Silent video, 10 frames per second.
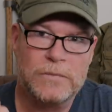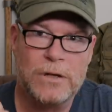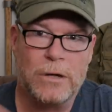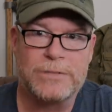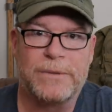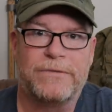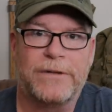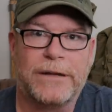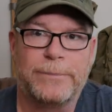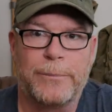Dogs have been
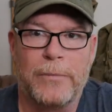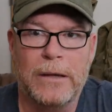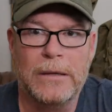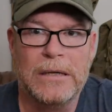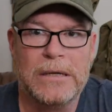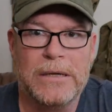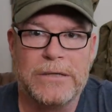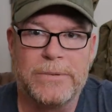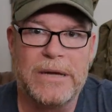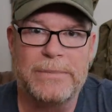fed.
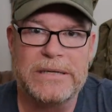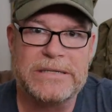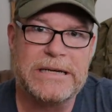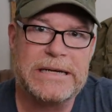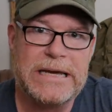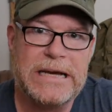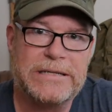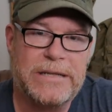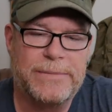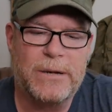So with that being said,
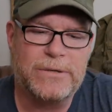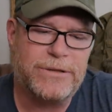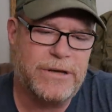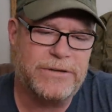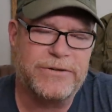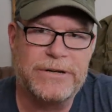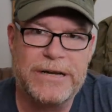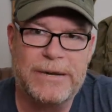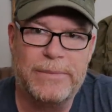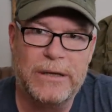guys, let me know what your thoughts are
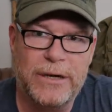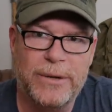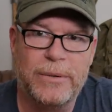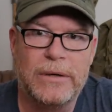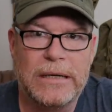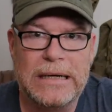down below.